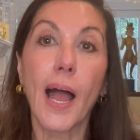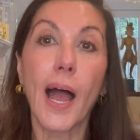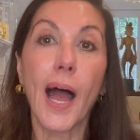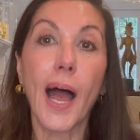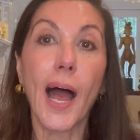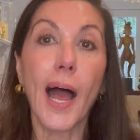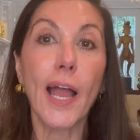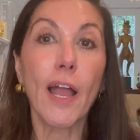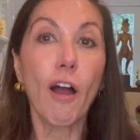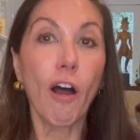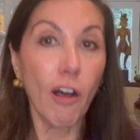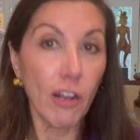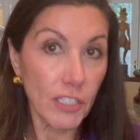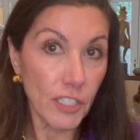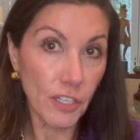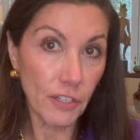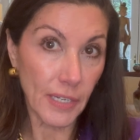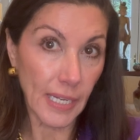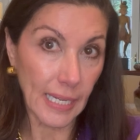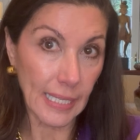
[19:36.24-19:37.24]
I also
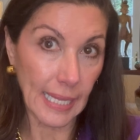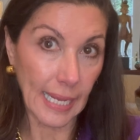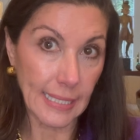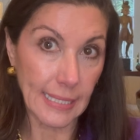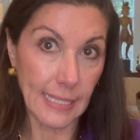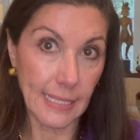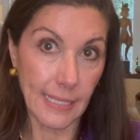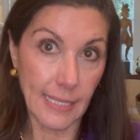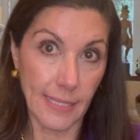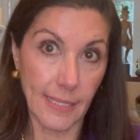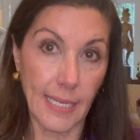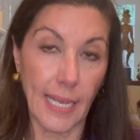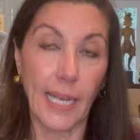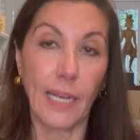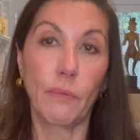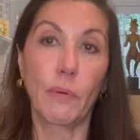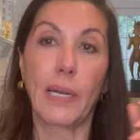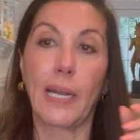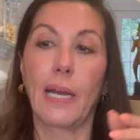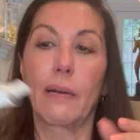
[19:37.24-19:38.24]
neglected to say
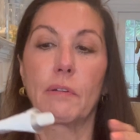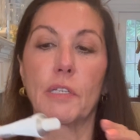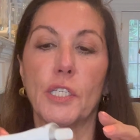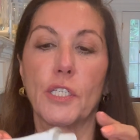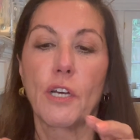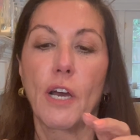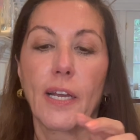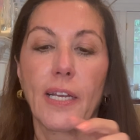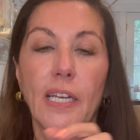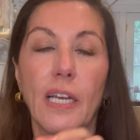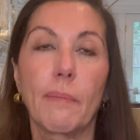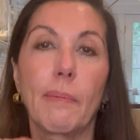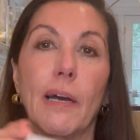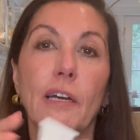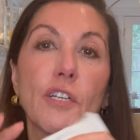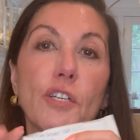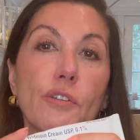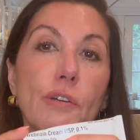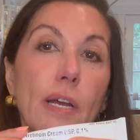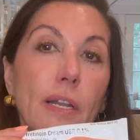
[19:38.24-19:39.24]
when I was talking
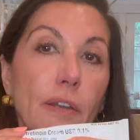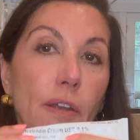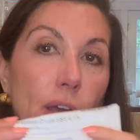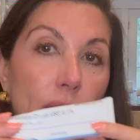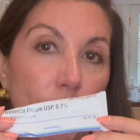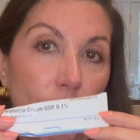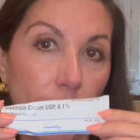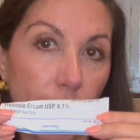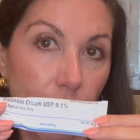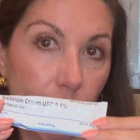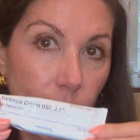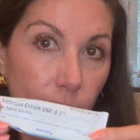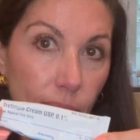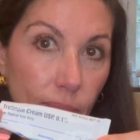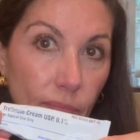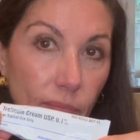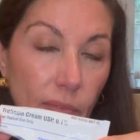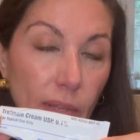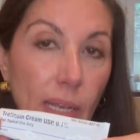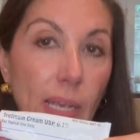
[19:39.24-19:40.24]
about TRENTINOIN
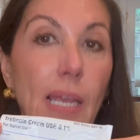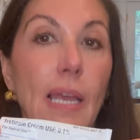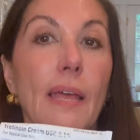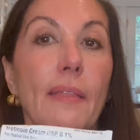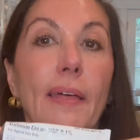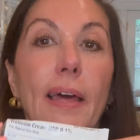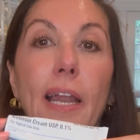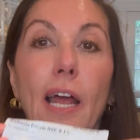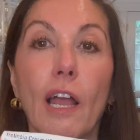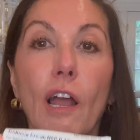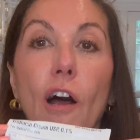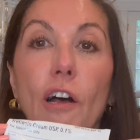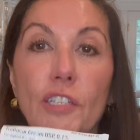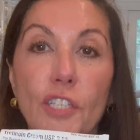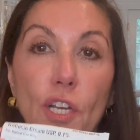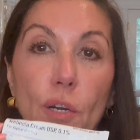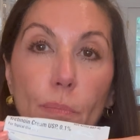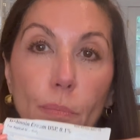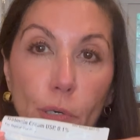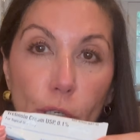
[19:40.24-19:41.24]
that I
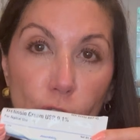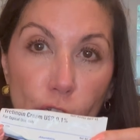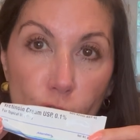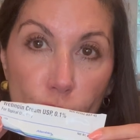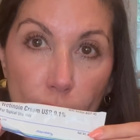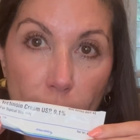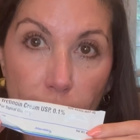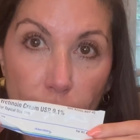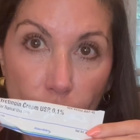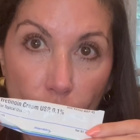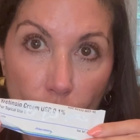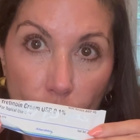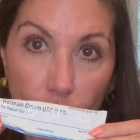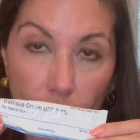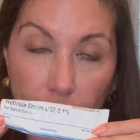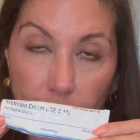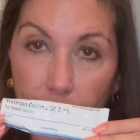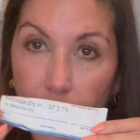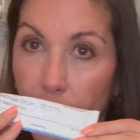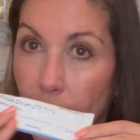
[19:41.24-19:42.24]
also put
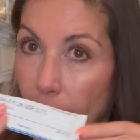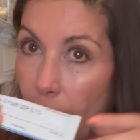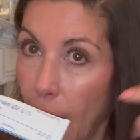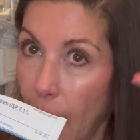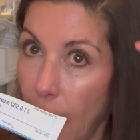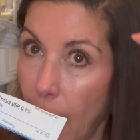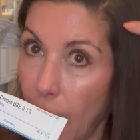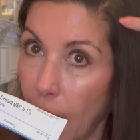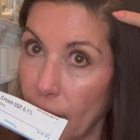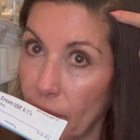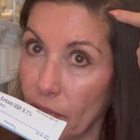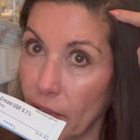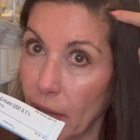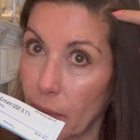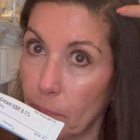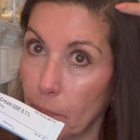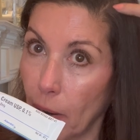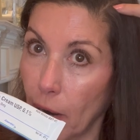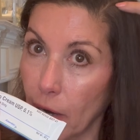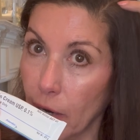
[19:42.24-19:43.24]
TRENTINOIN on the
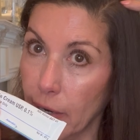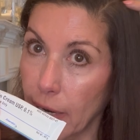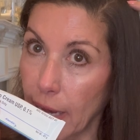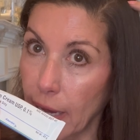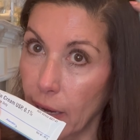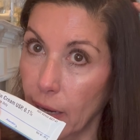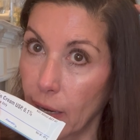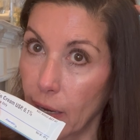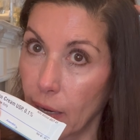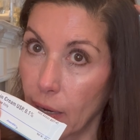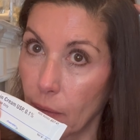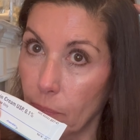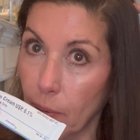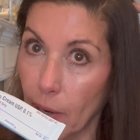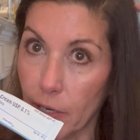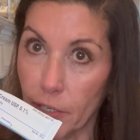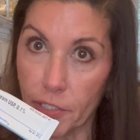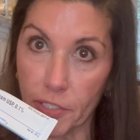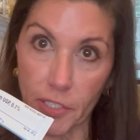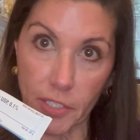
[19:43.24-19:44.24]

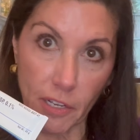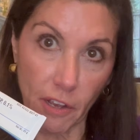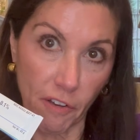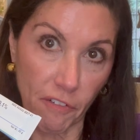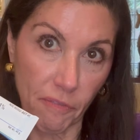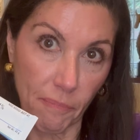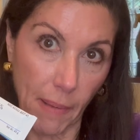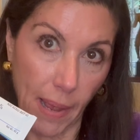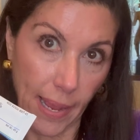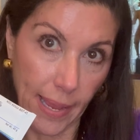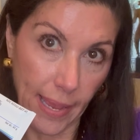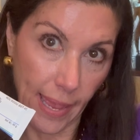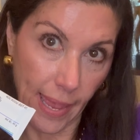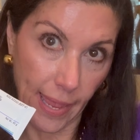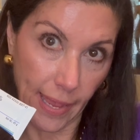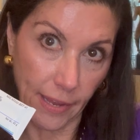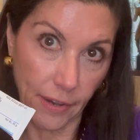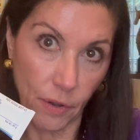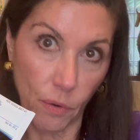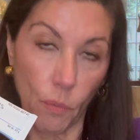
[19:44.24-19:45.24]
parts of my
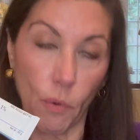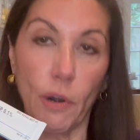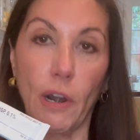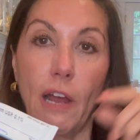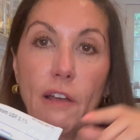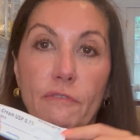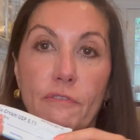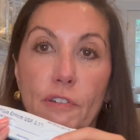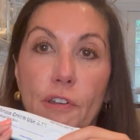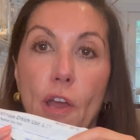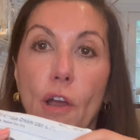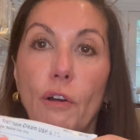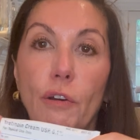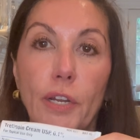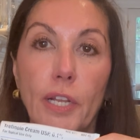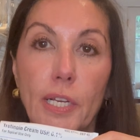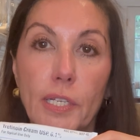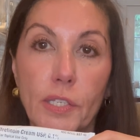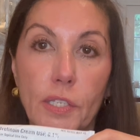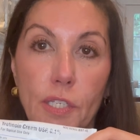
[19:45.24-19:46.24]
head where I've
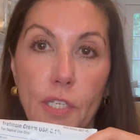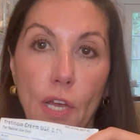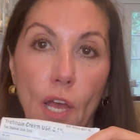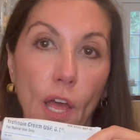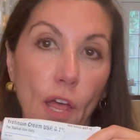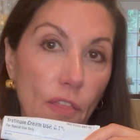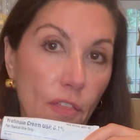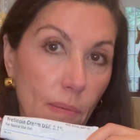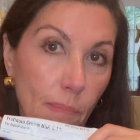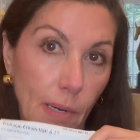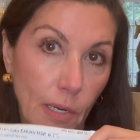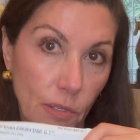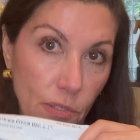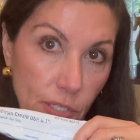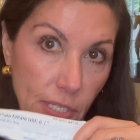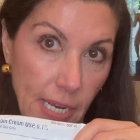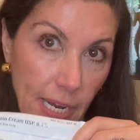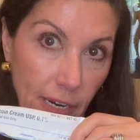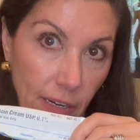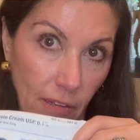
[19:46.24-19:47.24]
noticed the most
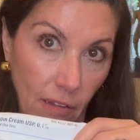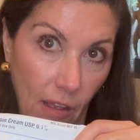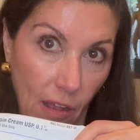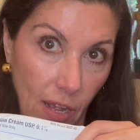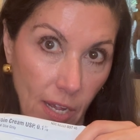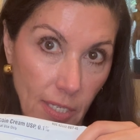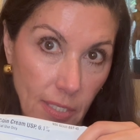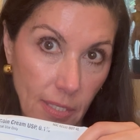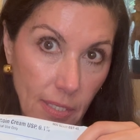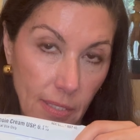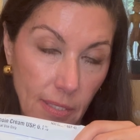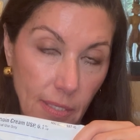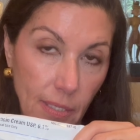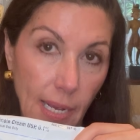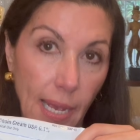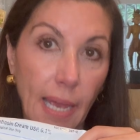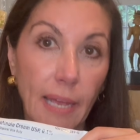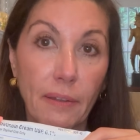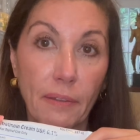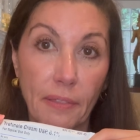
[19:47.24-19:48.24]
hair loss
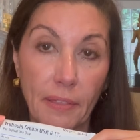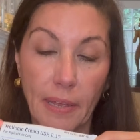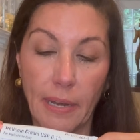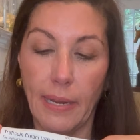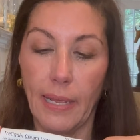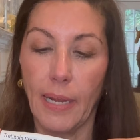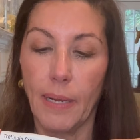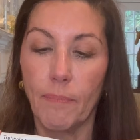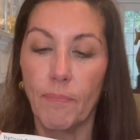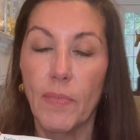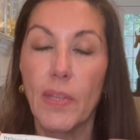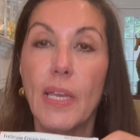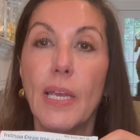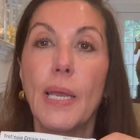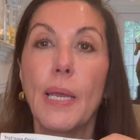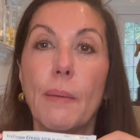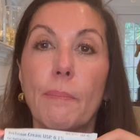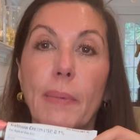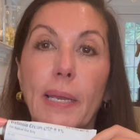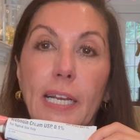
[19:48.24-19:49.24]
and thinning,
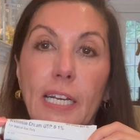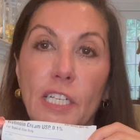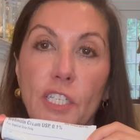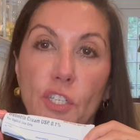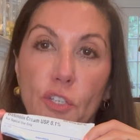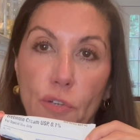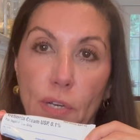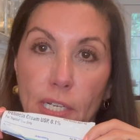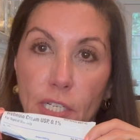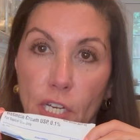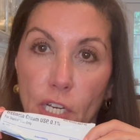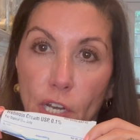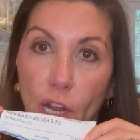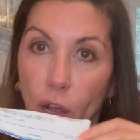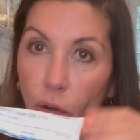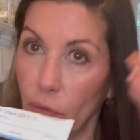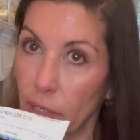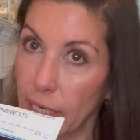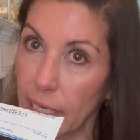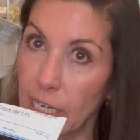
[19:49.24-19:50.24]
because
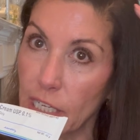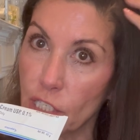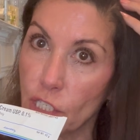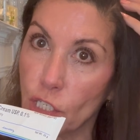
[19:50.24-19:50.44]
TRENTINOIN is